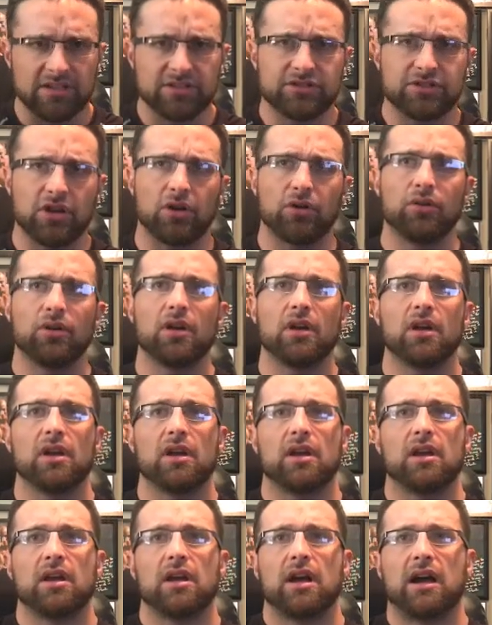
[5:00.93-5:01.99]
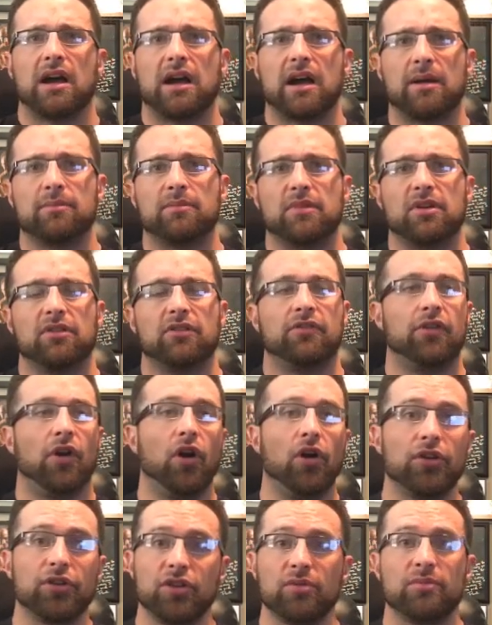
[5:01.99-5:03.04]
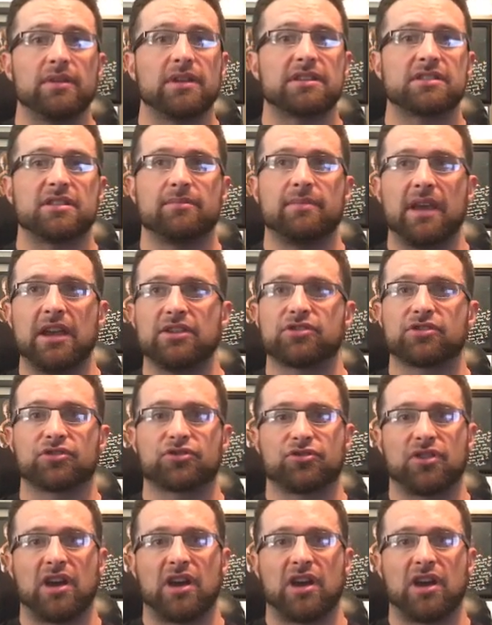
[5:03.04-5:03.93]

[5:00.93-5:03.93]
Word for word: So volume is the major